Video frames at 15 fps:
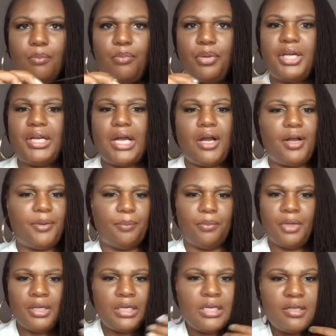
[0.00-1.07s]
but
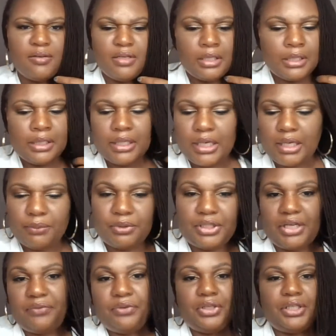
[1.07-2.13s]
I'm
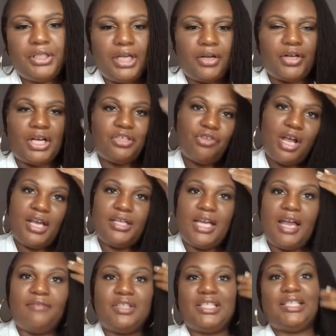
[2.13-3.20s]
not trying to
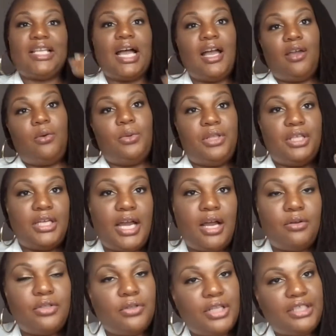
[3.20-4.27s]
have a style with it
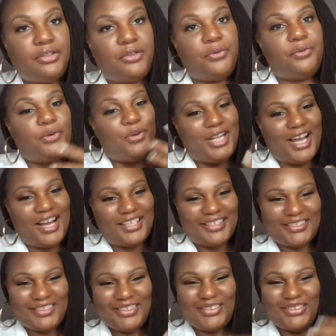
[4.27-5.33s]
out. So like the faux lock
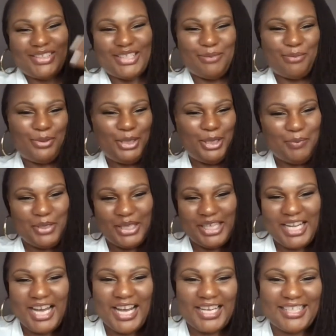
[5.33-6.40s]
look or the bohemian
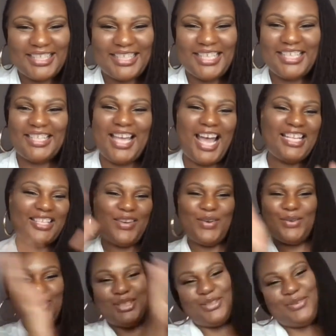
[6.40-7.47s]
locks, that's a
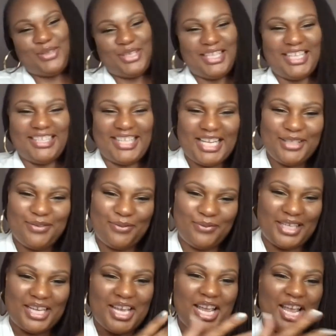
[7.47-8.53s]
whole different, like that's
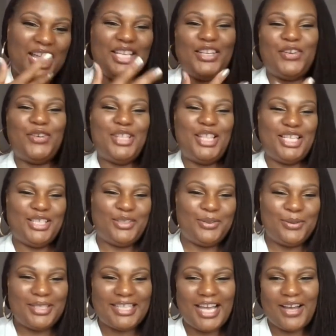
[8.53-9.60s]
the, it is
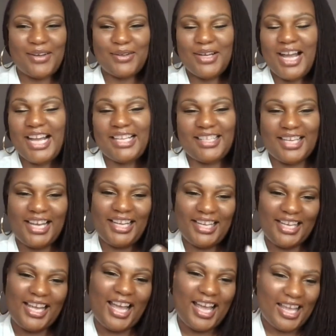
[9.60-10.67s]
loose out.
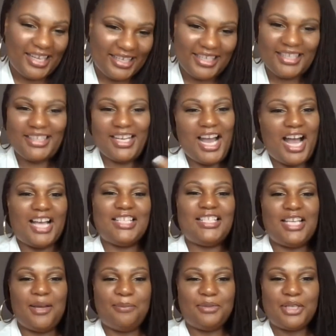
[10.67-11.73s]
I get the
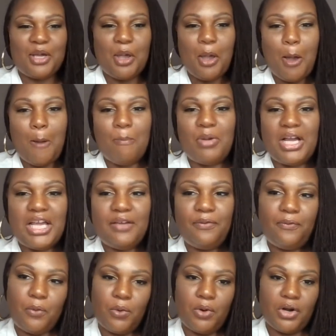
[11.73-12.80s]
concept, but
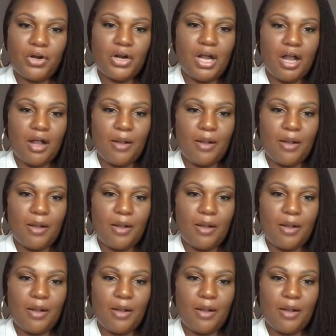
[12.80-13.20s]
for